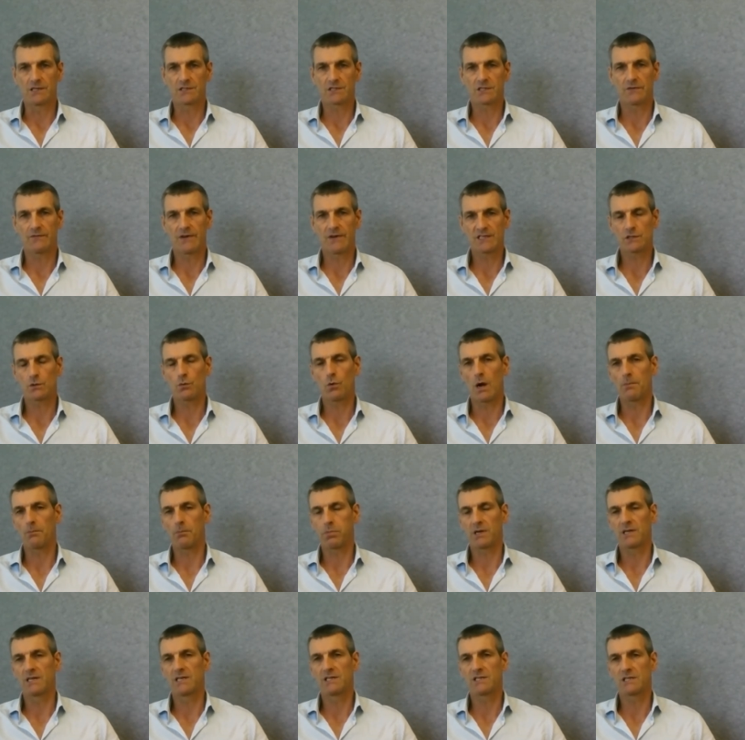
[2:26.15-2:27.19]
So that's quite
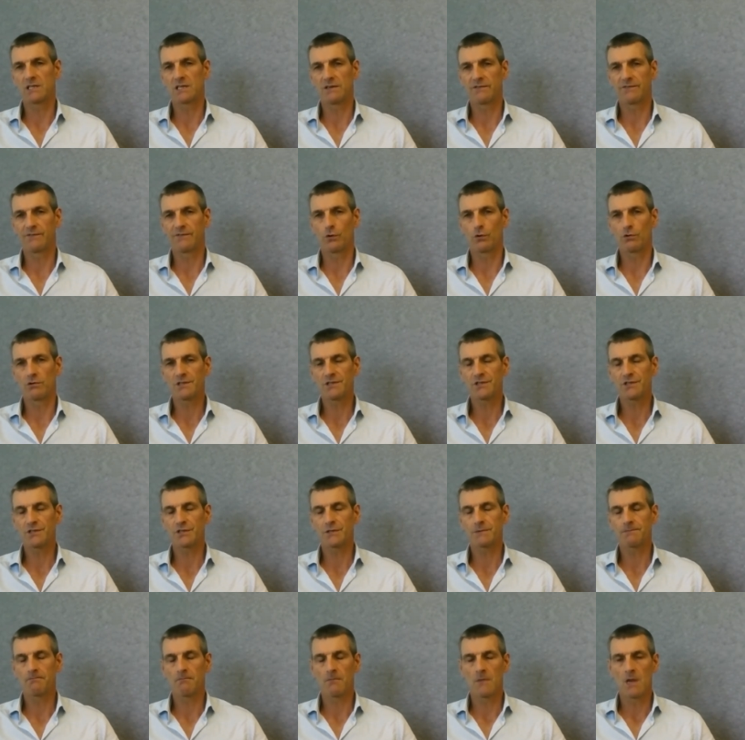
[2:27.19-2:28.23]
pleasing for
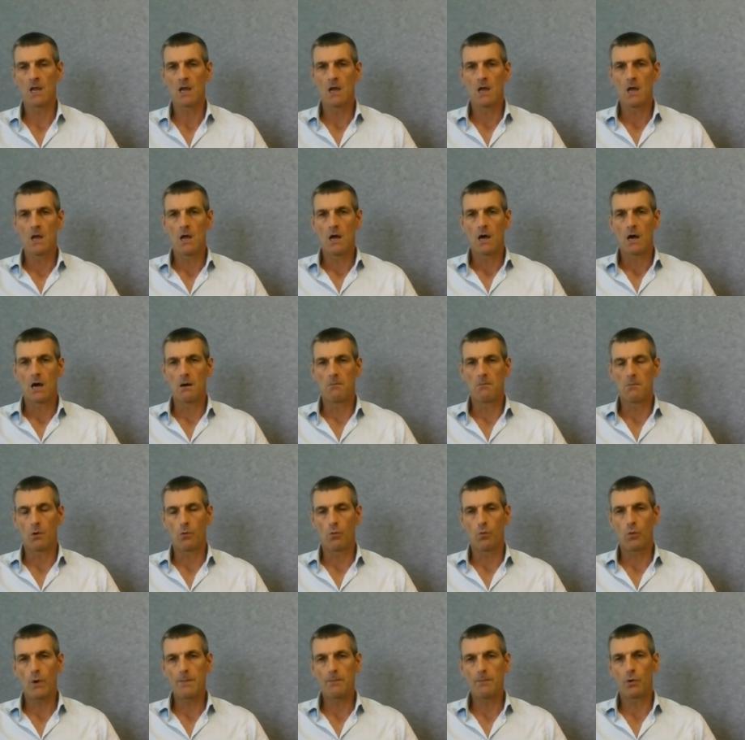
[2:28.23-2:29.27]
us.
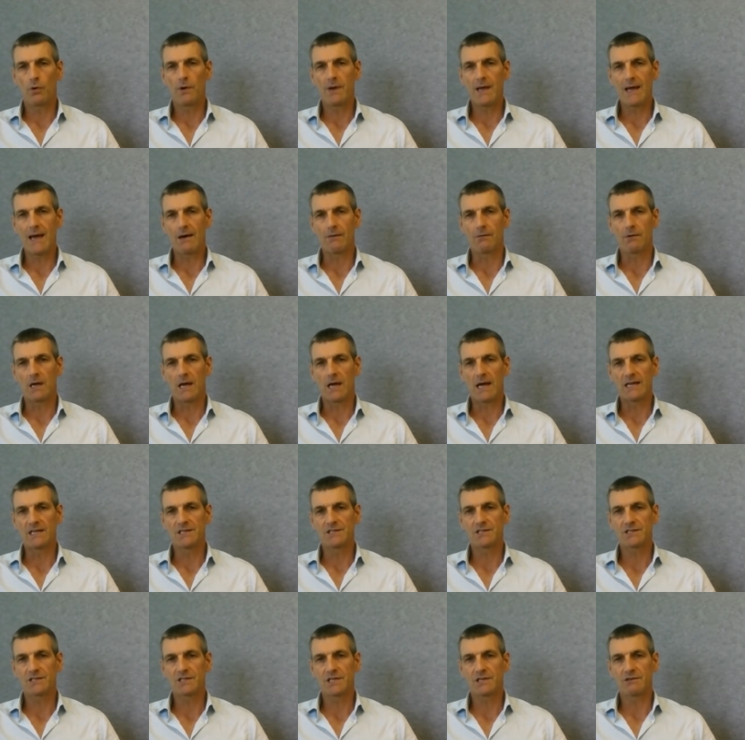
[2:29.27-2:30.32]
We put out a
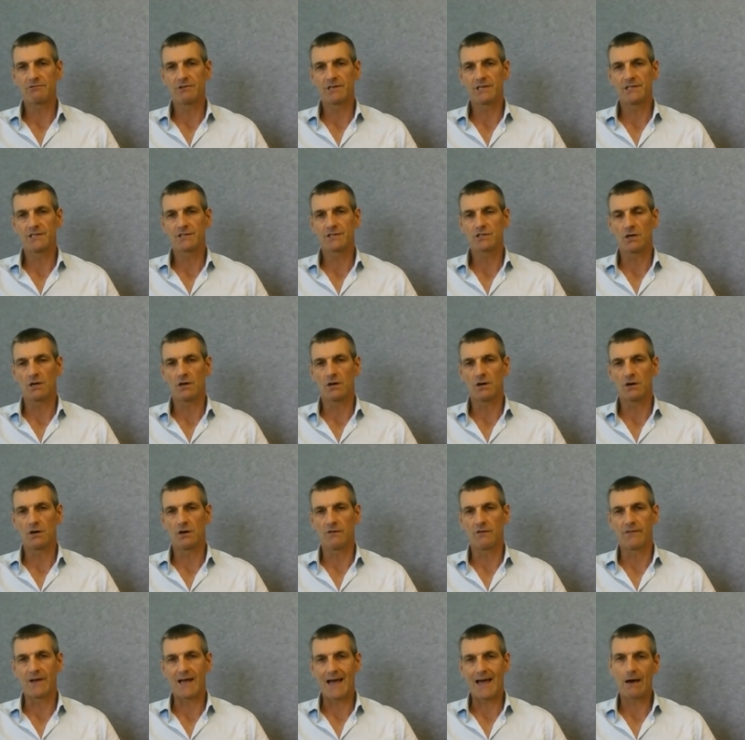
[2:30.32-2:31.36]
series
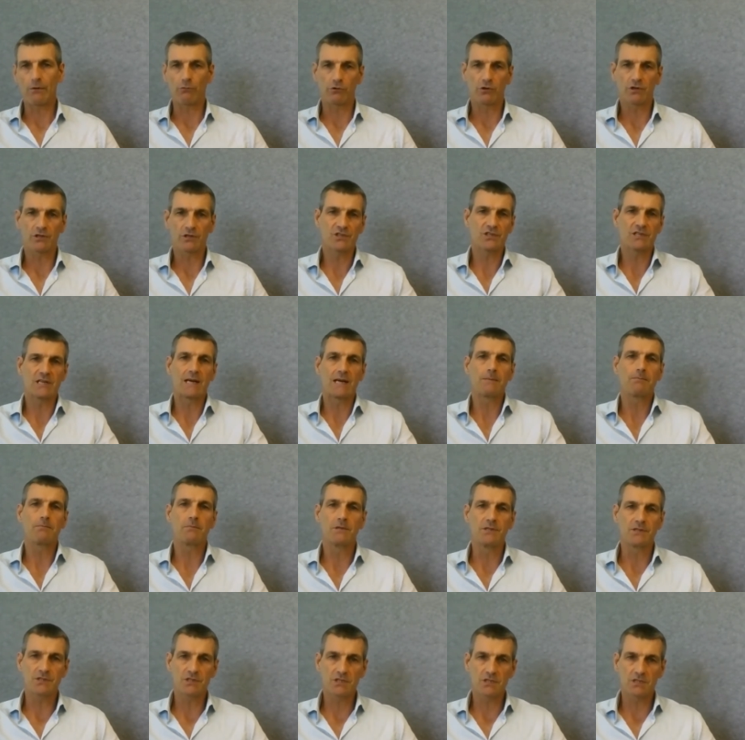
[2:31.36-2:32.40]
of outlook
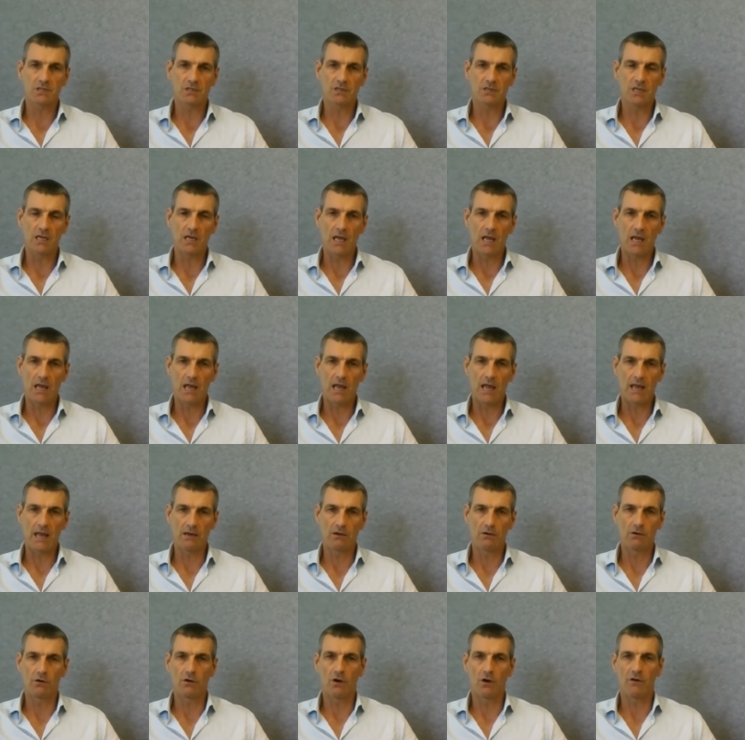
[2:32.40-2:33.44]
statements at the
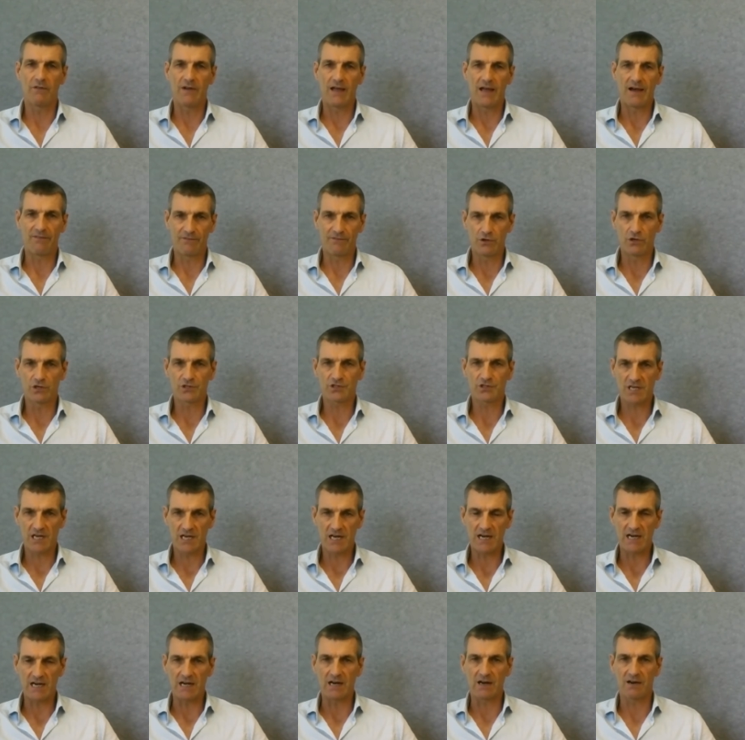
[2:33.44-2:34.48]
end of our first
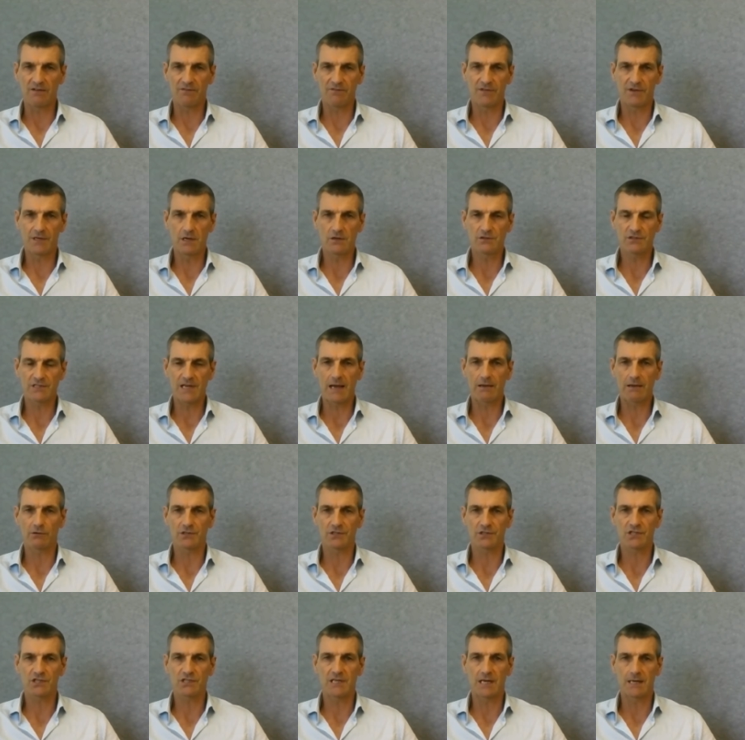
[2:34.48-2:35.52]
half, and those
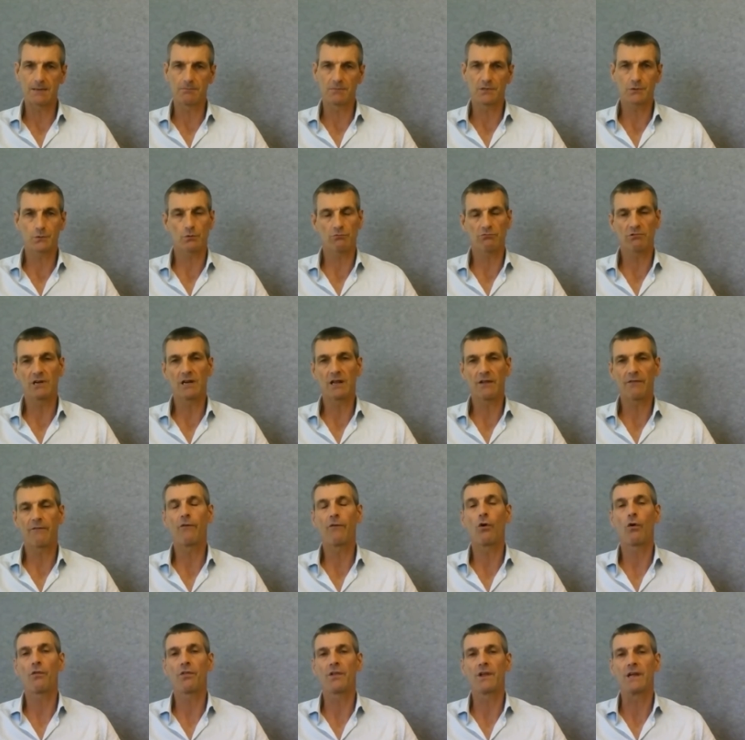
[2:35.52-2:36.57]
outlook statements were really
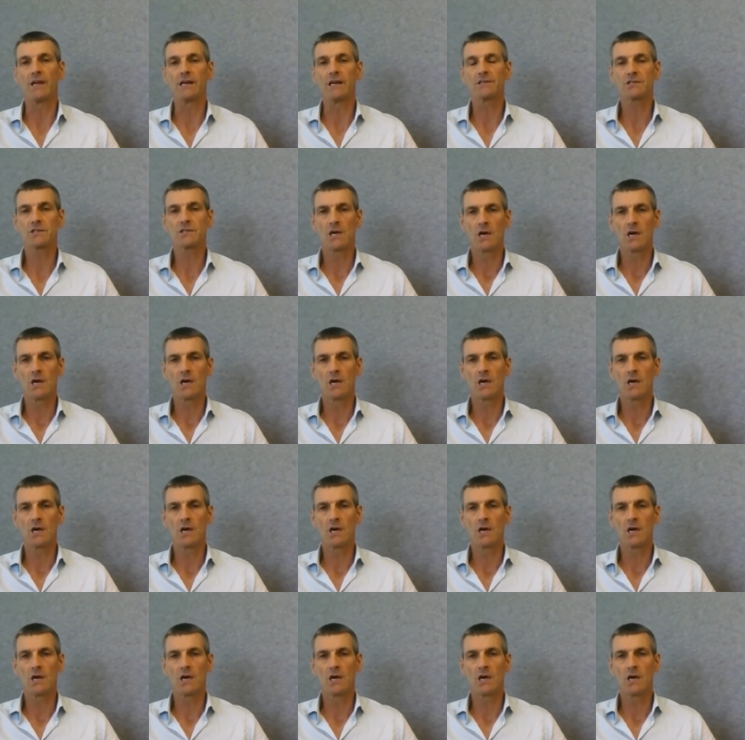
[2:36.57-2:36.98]
four things.